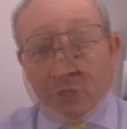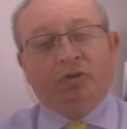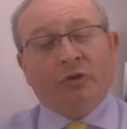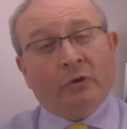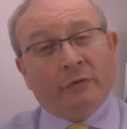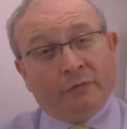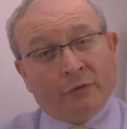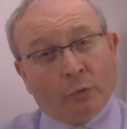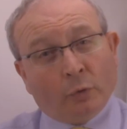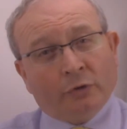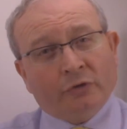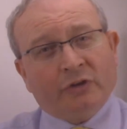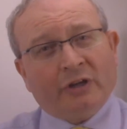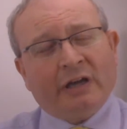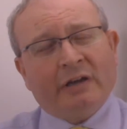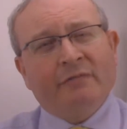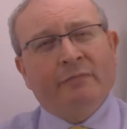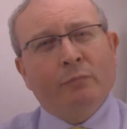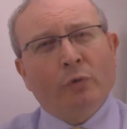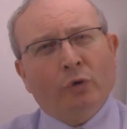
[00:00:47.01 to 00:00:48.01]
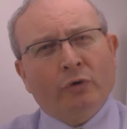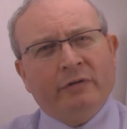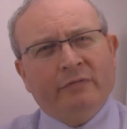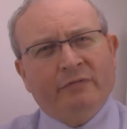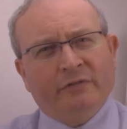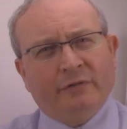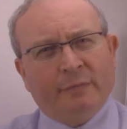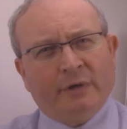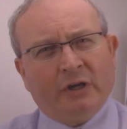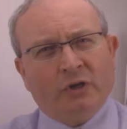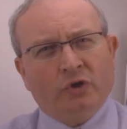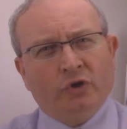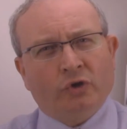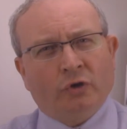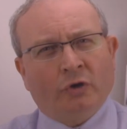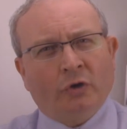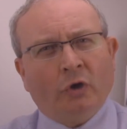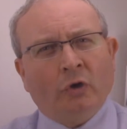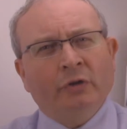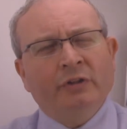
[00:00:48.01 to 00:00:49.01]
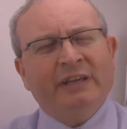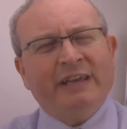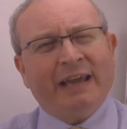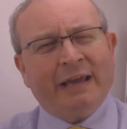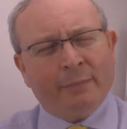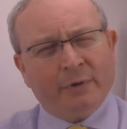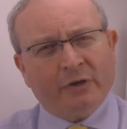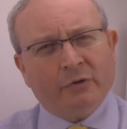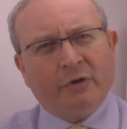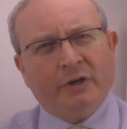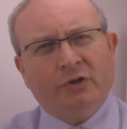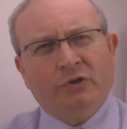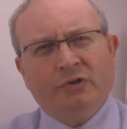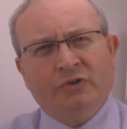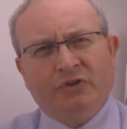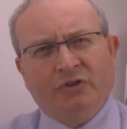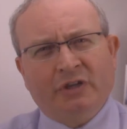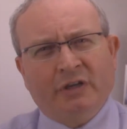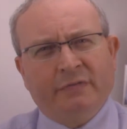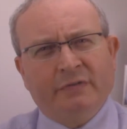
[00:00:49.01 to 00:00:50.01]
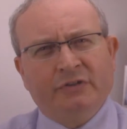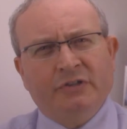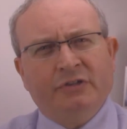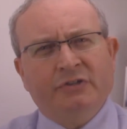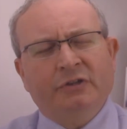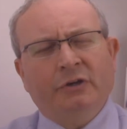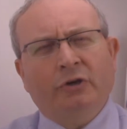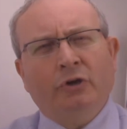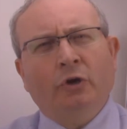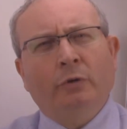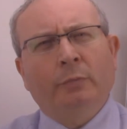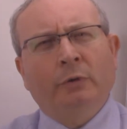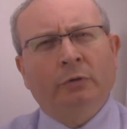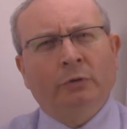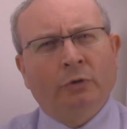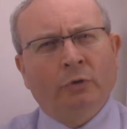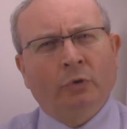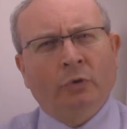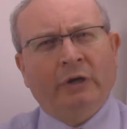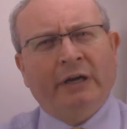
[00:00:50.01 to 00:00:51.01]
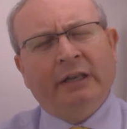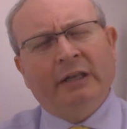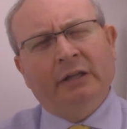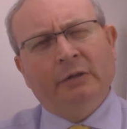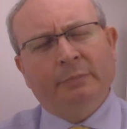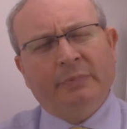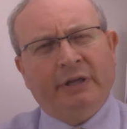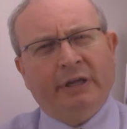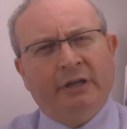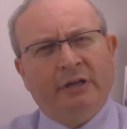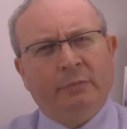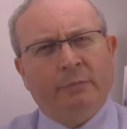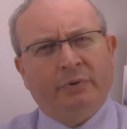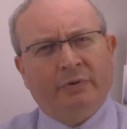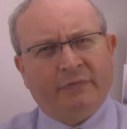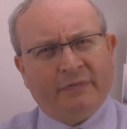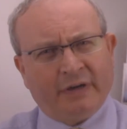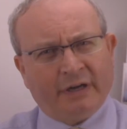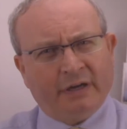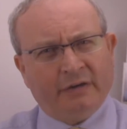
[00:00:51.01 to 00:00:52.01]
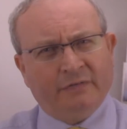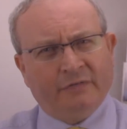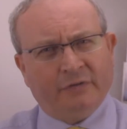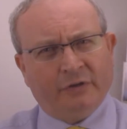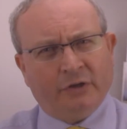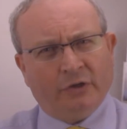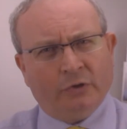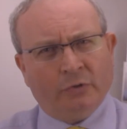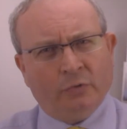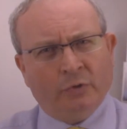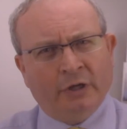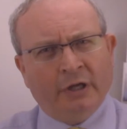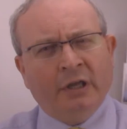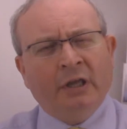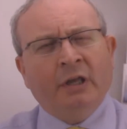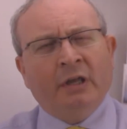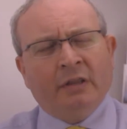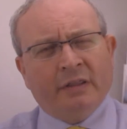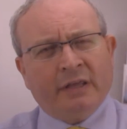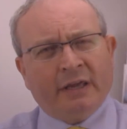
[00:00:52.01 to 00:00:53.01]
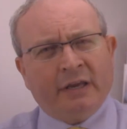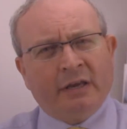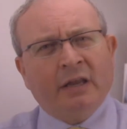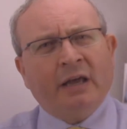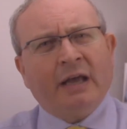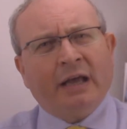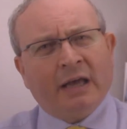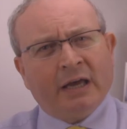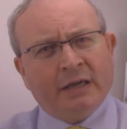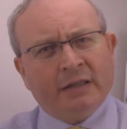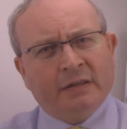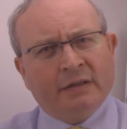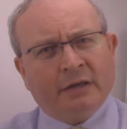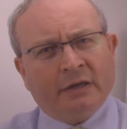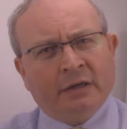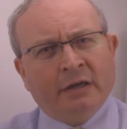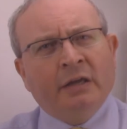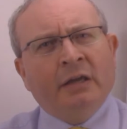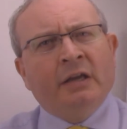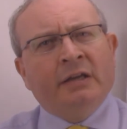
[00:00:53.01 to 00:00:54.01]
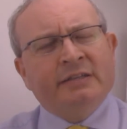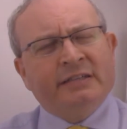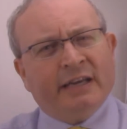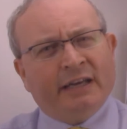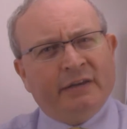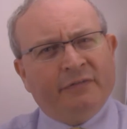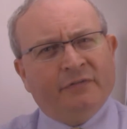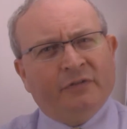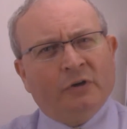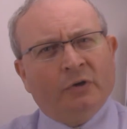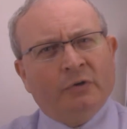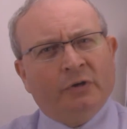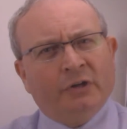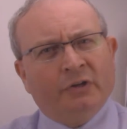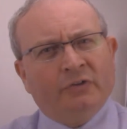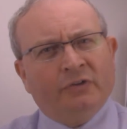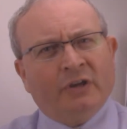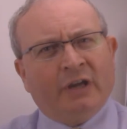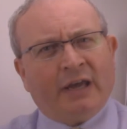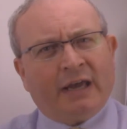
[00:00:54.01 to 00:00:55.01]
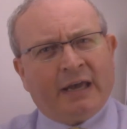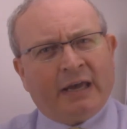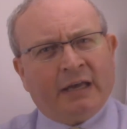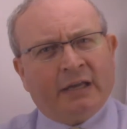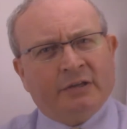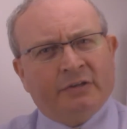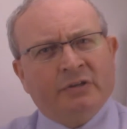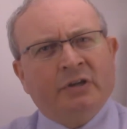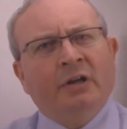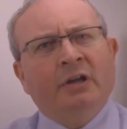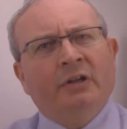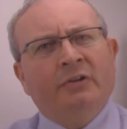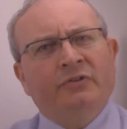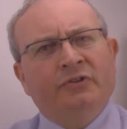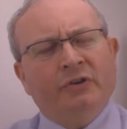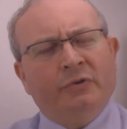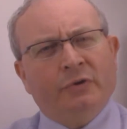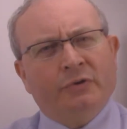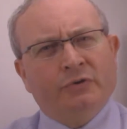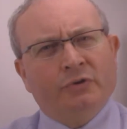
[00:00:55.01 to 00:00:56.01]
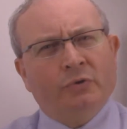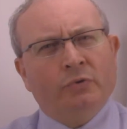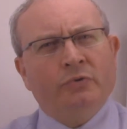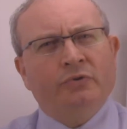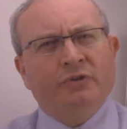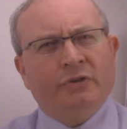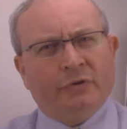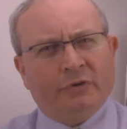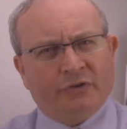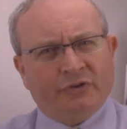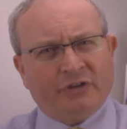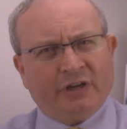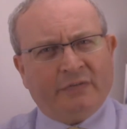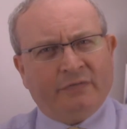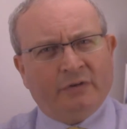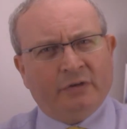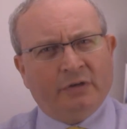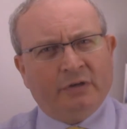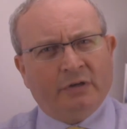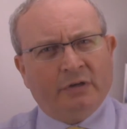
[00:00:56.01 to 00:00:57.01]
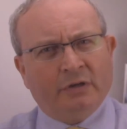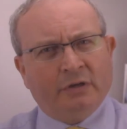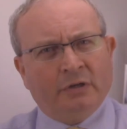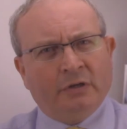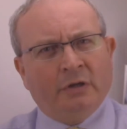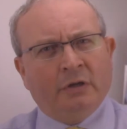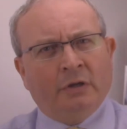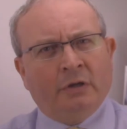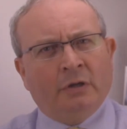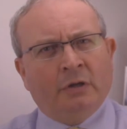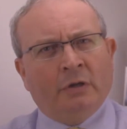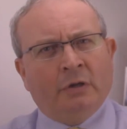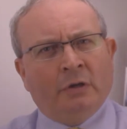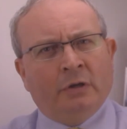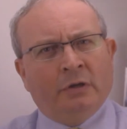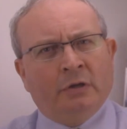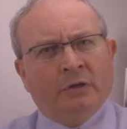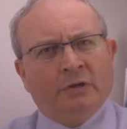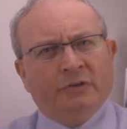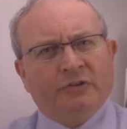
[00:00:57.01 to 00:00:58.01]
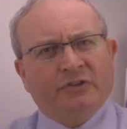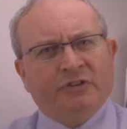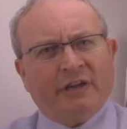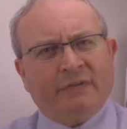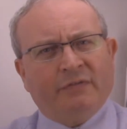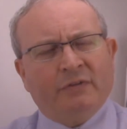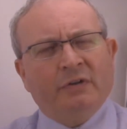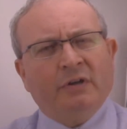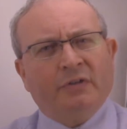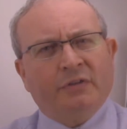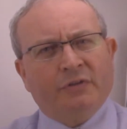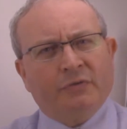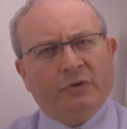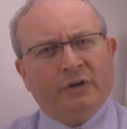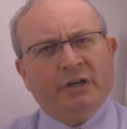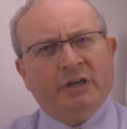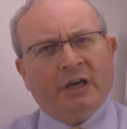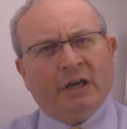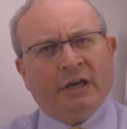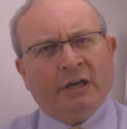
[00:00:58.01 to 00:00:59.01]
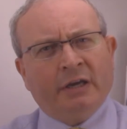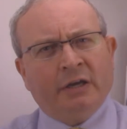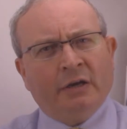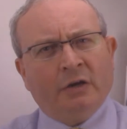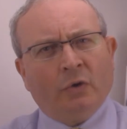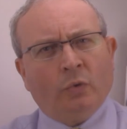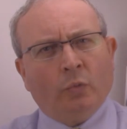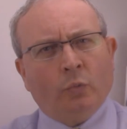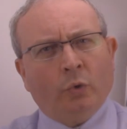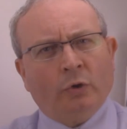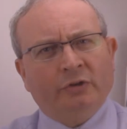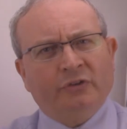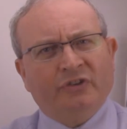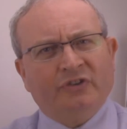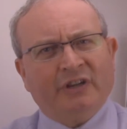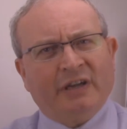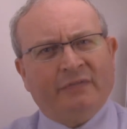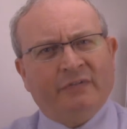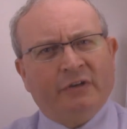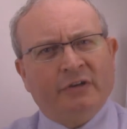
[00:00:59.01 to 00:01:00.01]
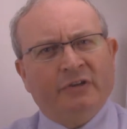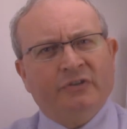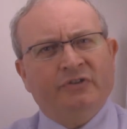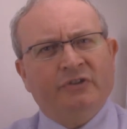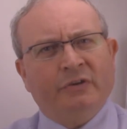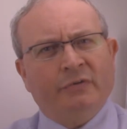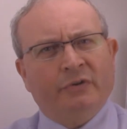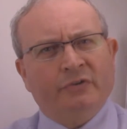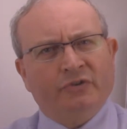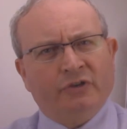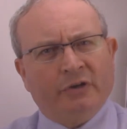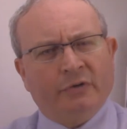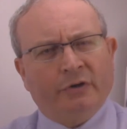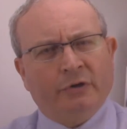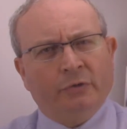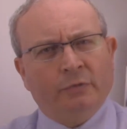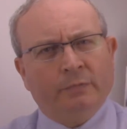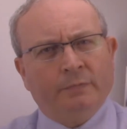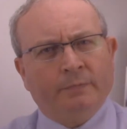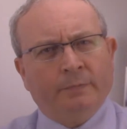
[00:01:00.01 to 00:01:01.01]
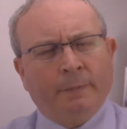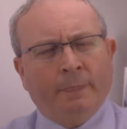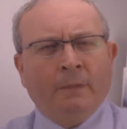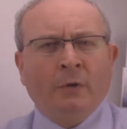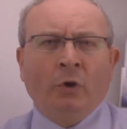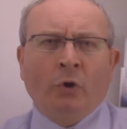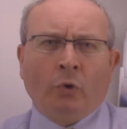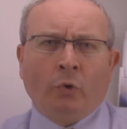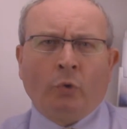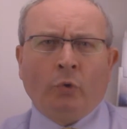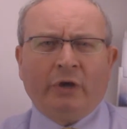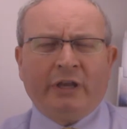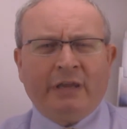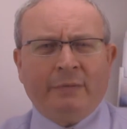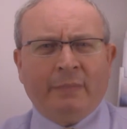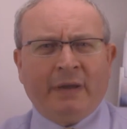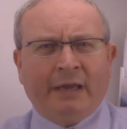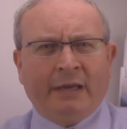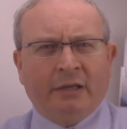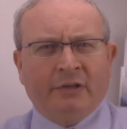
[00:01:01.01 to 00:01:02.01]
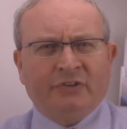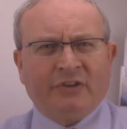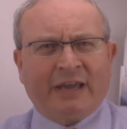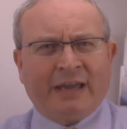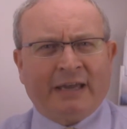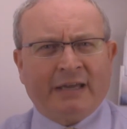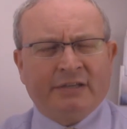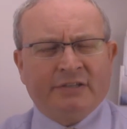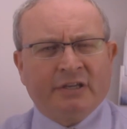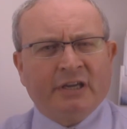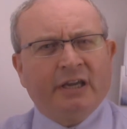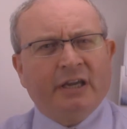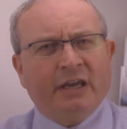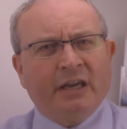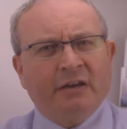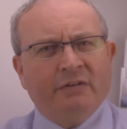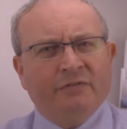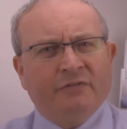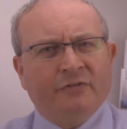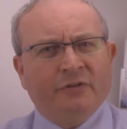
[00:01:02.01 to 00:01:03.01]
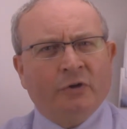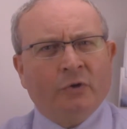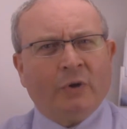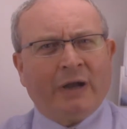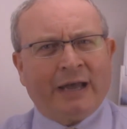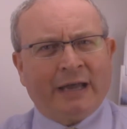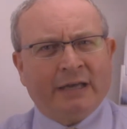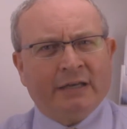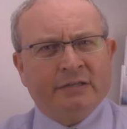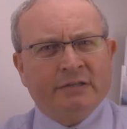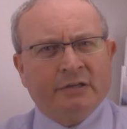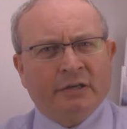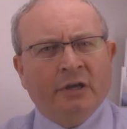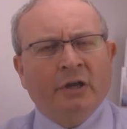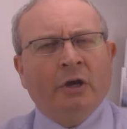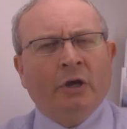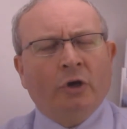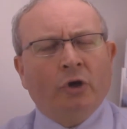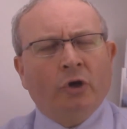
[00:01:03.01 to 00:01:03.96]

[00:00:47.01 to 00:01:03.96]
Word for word: So if you want to have more information on the emigration services that Kobalt Law L L P can provide for you, then either telephone us at zero two zero seven, seven three nine, one seven zero zero or email us at info at